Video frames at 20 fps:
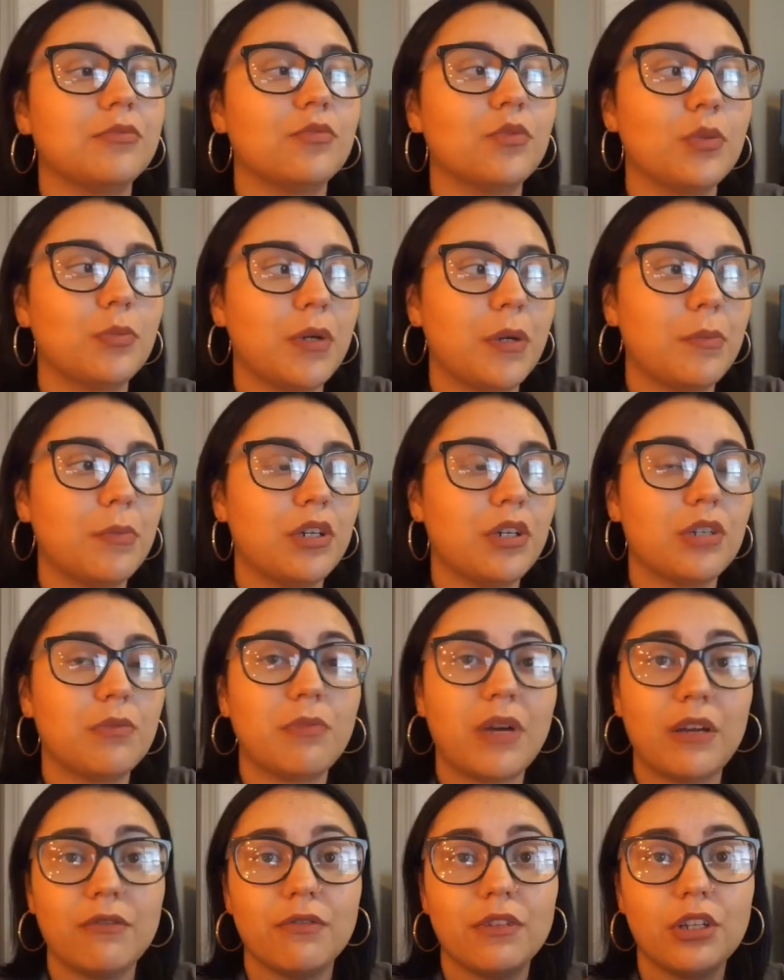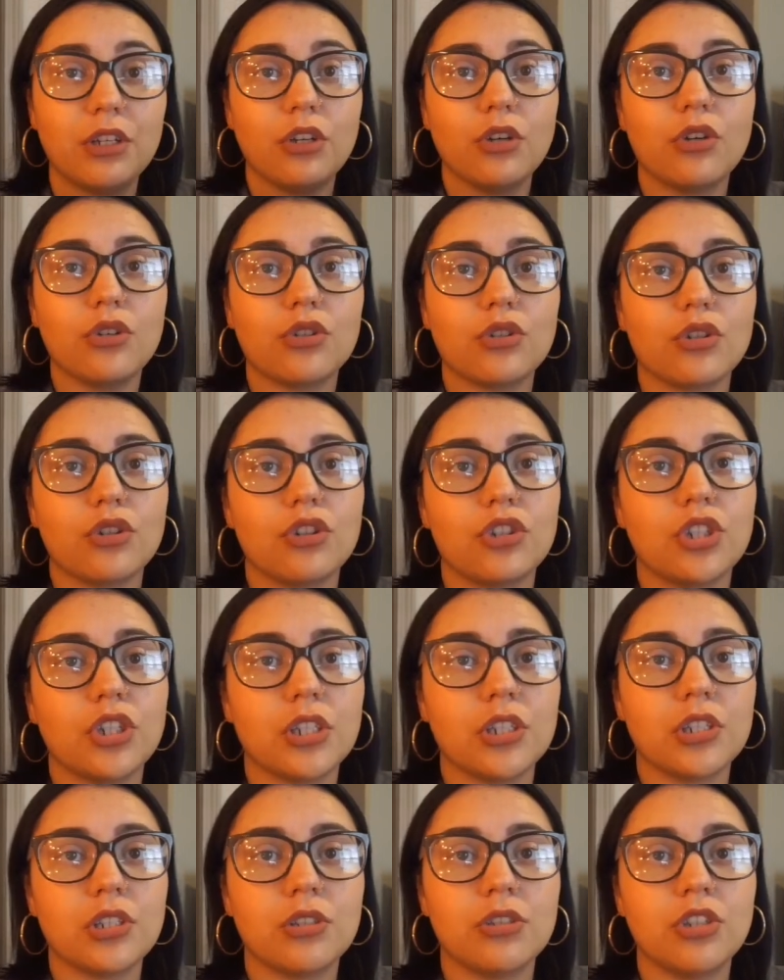Remember, my videos are
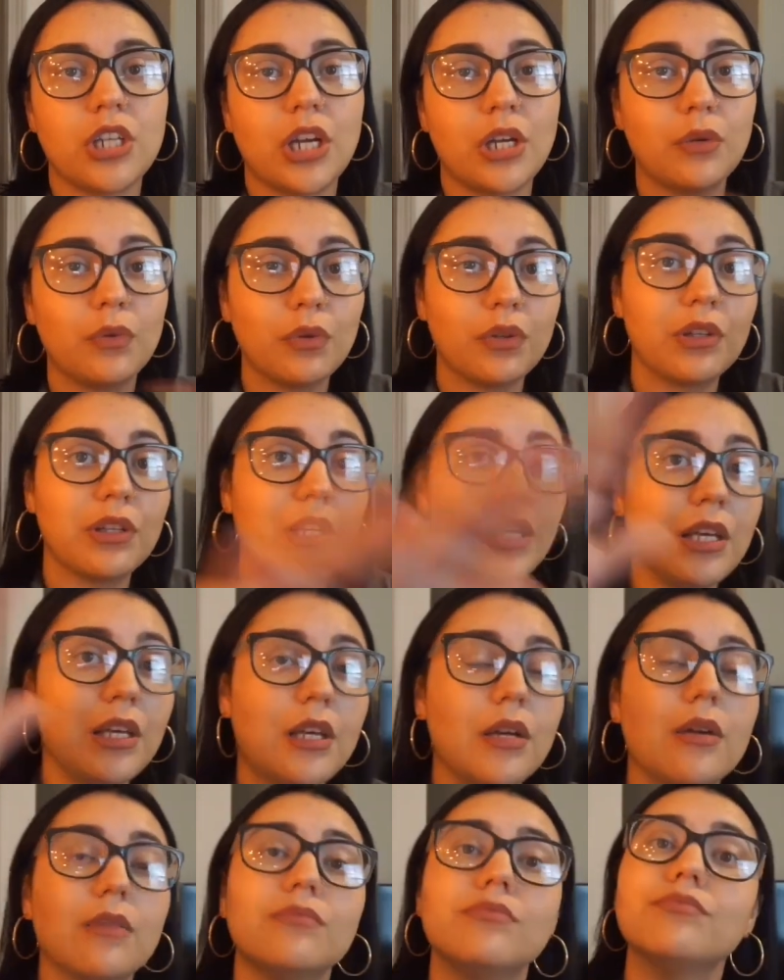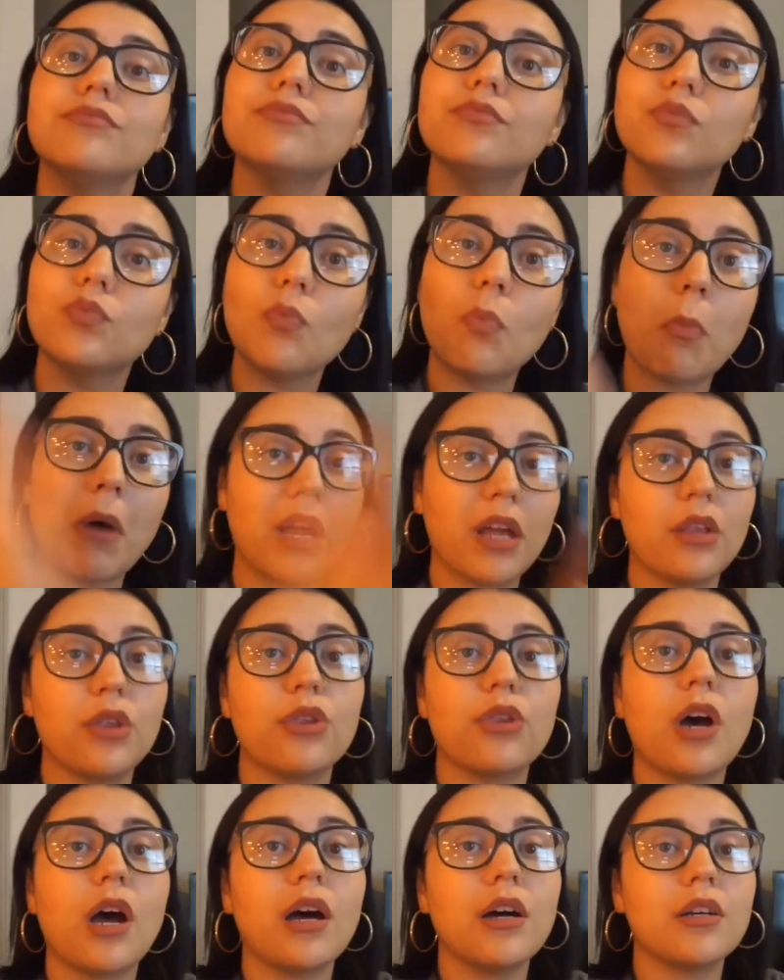just genuinely my
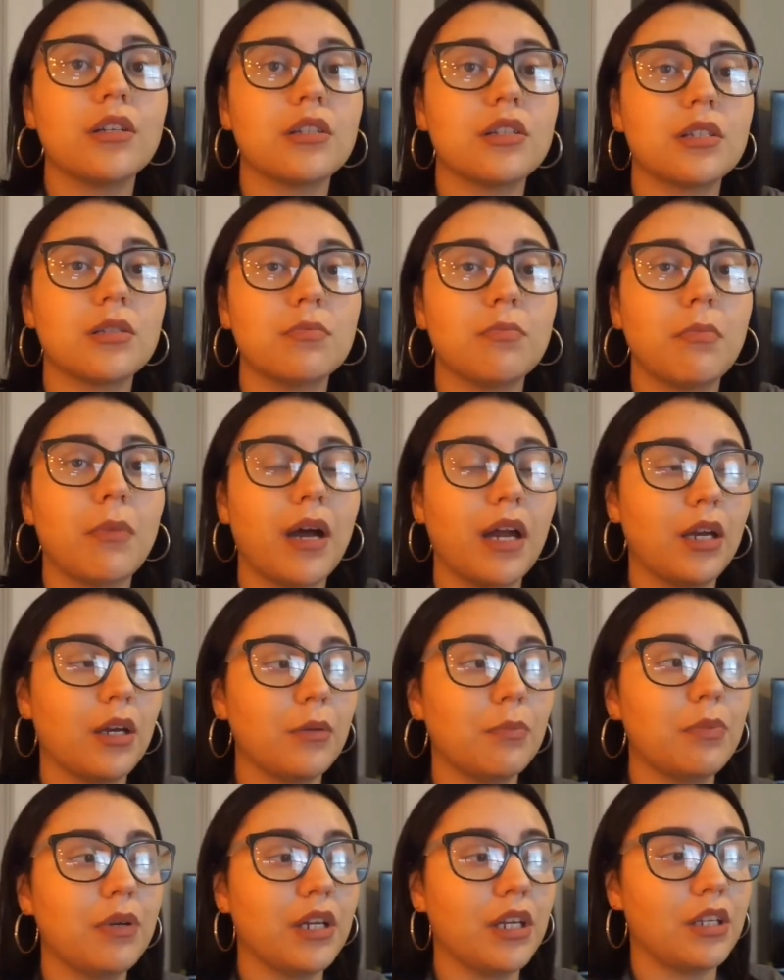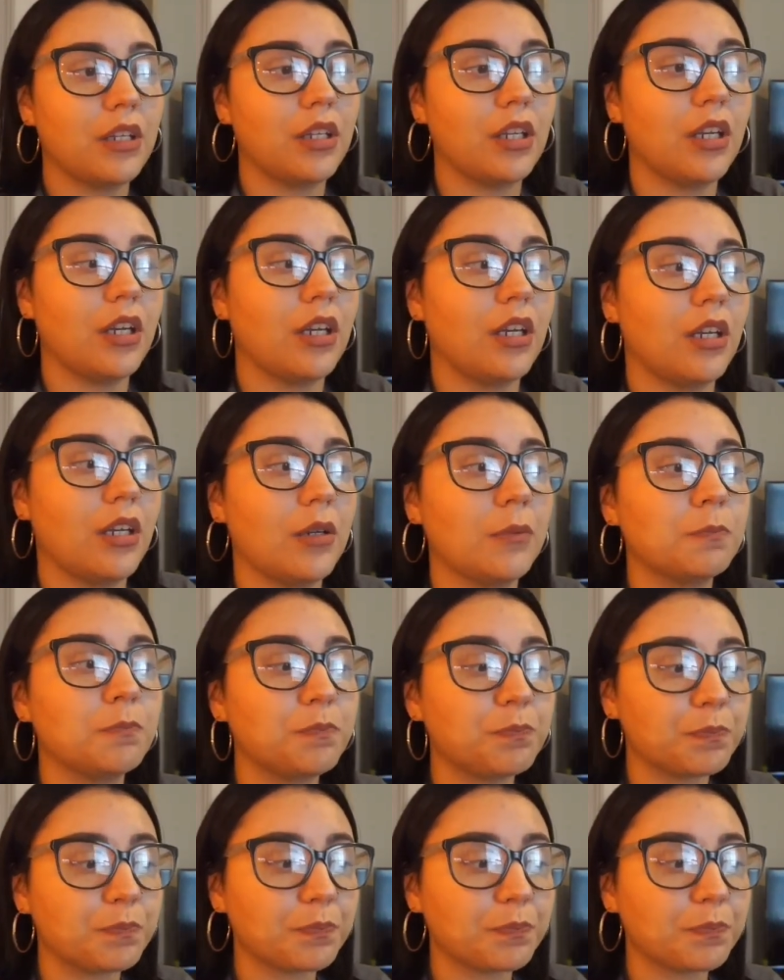thoughts, my opinion,